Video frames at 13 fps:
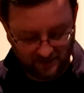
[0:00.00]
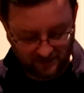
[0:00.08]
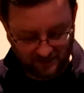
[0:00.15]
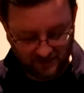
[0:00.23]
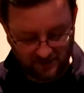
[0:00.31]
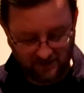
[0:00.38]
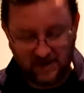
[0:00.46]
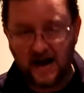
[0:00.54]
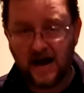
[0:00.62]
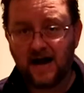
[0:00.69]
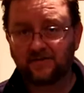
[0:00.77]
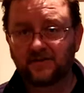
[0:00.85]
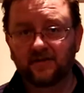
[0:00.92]
you're
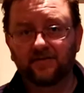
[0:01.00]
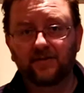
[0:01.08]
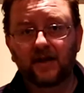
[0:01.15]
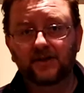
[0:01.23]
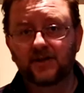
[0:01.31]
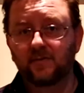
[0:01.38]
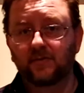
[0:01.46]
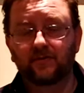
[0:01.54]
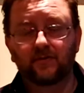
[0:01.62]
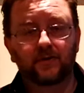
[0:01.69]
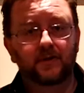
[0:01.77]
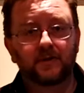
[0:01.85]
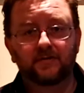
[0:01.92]
half deflection
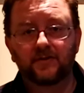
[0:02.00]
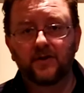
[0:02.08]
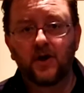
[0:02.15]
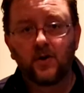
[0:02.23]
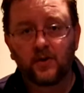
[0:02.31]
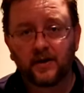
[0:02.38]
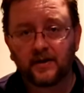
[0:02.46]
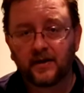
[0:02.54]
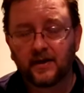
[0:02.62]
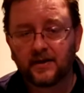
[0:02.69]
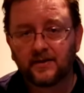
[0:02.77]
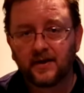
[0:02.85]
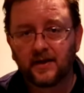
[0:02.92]
before you even know it,
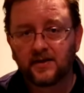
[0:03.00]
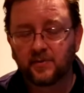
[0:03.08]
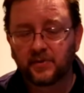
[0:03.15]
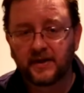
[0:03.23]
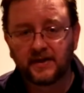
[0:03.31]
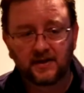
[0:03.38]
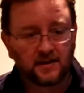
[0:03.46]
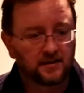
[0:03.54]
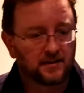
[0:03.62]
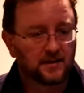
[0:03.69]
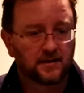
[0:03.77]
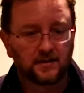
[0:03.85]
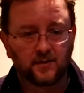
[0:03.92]
and the plane
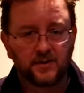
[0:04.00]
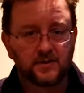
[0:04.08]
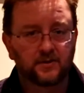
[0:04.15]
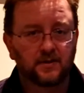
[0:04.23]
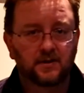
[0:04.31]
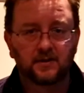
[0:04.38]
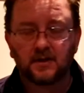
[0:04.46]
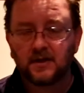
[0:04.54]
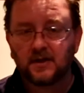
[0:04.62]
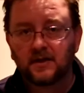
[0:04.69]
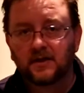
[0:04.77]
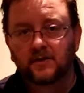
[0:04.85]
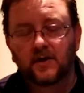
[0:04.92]
can go into a
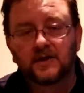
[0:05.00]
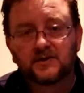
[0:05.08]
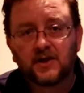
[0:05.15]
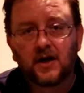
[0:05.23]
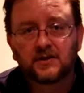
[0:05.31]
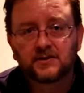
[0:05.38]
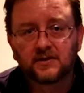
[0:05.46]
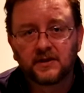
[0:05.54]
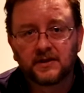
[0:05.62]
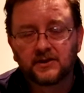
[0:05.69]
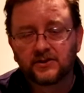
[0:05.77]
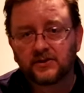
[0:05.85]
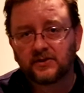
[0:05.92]
crazy
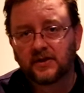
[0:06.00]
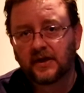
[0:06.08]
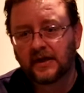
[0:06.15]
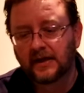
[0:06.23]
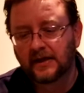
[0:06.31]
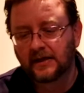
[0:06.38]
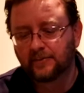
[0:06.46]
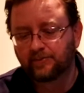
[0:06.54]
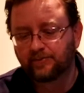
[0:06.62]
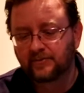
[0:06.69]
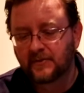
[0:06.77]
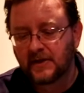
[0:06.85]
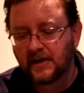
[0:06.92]
oscillation.
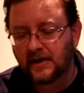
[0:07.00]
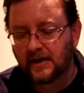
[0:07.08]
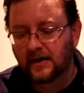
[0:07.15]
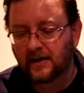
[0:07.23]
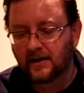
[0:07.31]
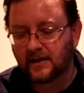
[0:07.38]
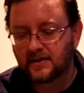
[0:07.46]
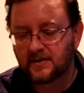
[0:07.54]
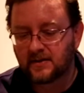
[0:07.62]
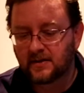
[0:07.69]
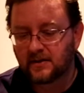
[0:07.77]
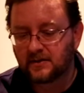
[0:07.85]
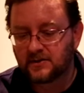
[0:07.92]
I
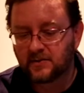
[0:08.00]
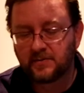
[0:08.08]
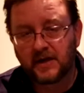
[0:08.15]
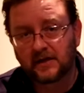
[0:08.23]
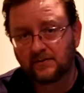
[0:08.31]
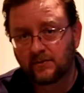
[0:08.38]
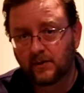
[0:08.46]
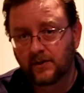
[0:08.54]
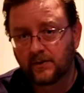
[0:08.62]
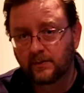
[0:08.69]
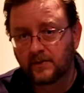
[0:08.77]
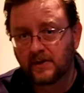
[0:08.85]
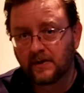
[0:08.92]
had some back and
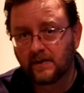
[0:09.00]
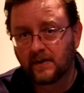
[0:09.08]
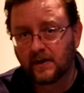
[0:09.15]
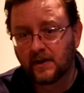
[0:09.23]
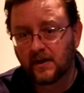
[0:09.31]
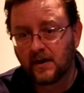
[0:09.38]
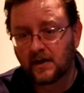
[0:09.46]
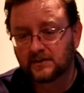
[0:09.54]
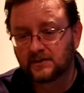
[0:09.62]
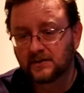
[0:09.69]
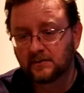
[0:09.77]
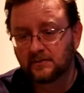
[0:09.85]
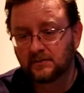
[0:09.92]
forth with
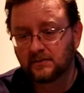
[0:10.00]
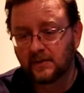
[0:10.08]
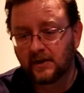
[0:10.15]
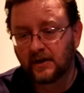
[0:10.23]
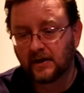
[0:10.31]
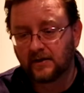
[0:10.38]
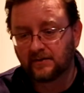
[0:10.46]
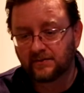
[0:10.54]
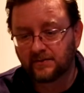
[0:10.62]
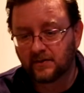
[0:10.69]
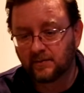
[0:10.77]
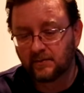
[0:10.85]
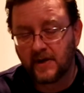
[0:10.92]
Austin
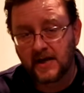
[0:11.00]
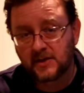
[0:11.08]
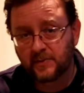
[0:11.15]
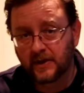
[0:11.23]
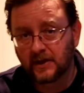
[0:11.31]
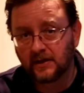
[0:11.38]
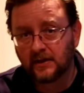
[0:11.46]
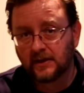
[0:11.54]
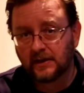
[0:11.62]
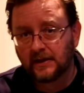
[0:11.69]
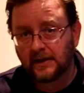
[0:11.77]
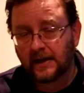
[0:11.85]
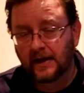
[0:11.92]
from X-Plane,
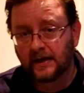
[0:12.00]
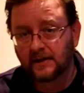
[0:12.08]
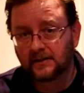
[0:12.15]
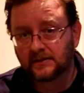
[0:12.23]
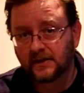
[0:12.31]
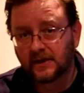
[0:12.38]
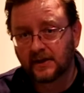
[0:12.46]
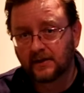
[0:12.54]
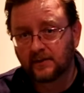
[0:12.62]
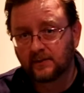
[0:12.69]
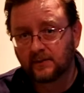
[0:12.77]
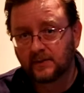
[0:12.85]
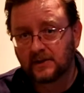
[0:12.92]
and
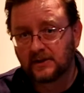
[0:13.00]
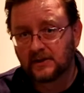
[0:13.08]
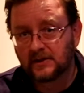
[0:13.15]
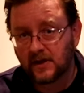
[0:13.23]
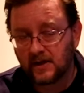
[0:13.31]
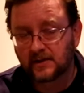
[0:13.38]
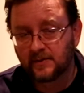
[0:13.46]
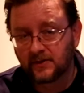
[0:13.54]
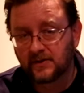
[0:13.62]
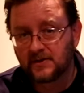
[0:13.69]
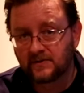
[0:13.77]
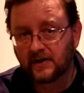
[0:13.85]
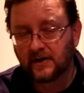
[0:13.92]
we talked about
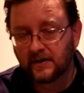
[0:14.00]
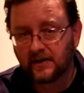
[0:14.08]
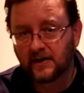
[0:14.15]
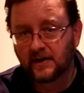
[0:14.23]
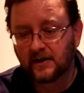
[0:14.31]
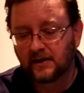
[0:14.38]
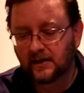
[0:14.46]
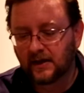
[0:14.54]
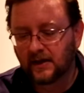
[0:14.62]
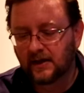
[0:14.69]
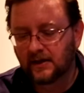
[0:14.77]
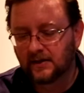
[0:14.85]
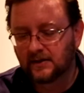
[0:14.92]
this very thing,
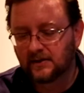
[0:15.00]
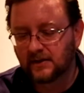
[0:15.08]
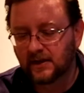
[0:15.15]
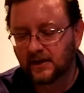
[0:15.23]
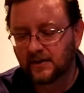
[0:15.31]
and